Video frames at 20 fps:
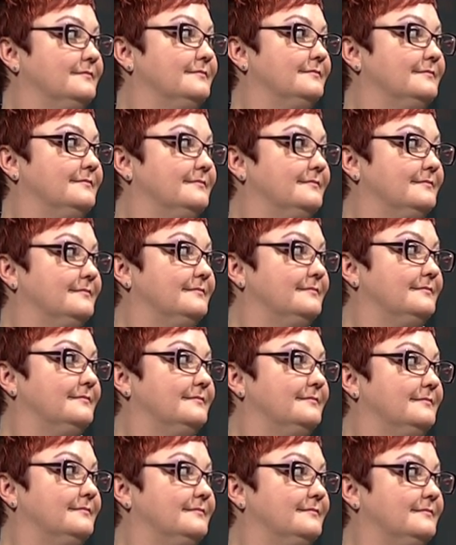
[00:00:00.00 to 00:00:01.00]

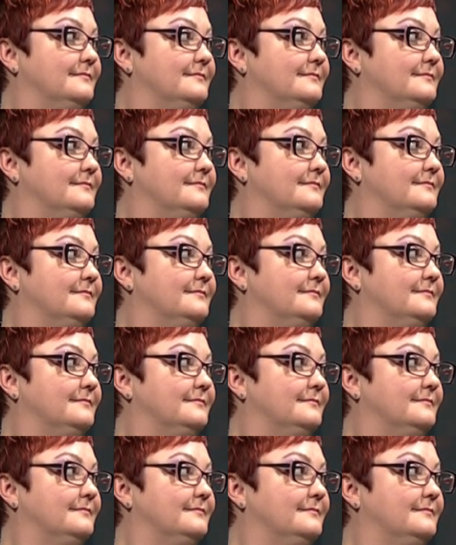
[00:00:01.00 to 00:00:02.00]

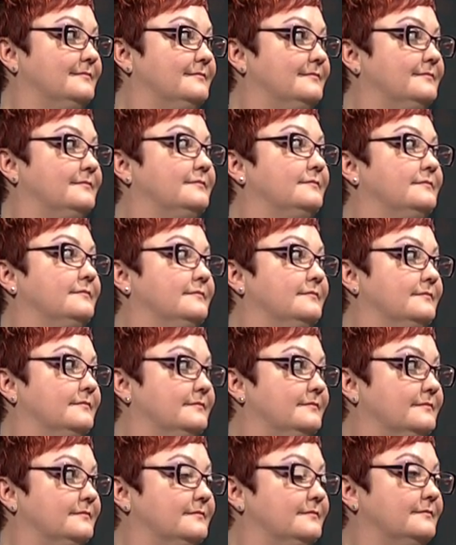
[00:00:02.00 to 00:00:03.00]

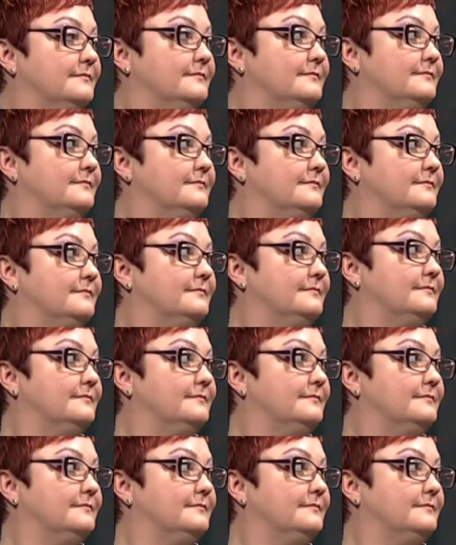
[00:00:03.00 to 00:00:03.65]
The person shown says nothing.